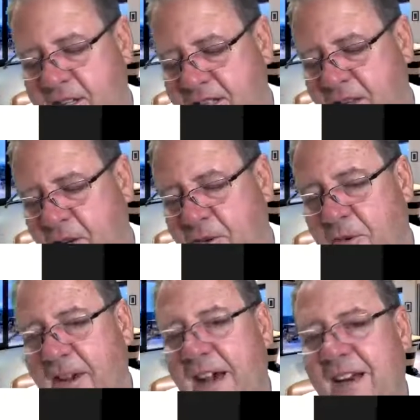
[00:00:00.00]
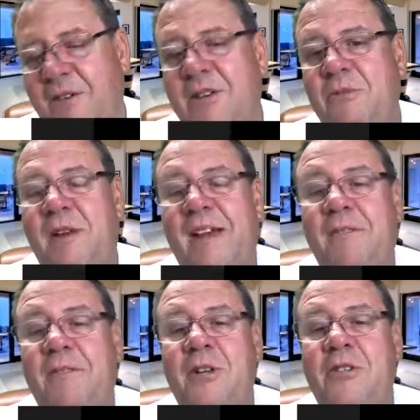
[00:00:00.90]
So we
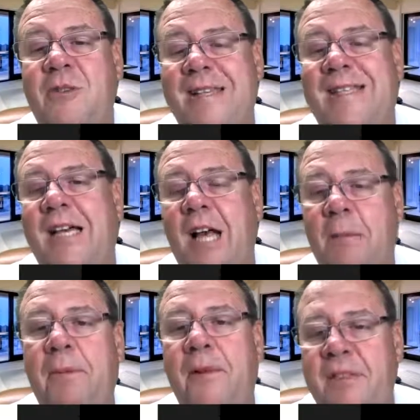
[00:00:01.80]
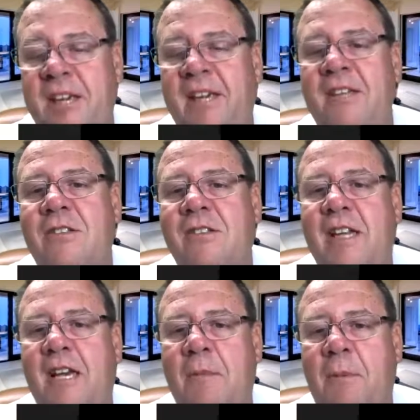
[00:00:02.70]
have to address a couple of things to
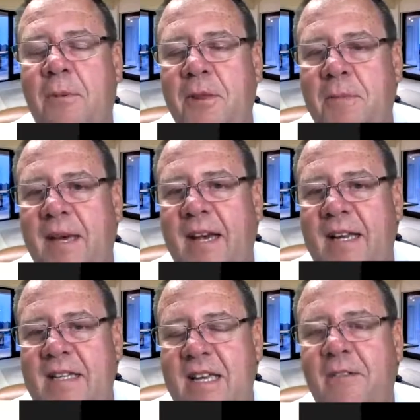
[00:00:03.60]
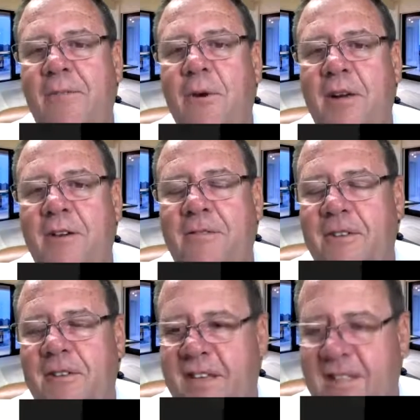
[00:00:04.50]
come up with a big idea for you
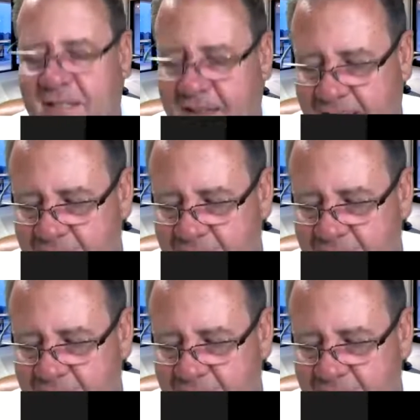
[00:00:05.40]
for this.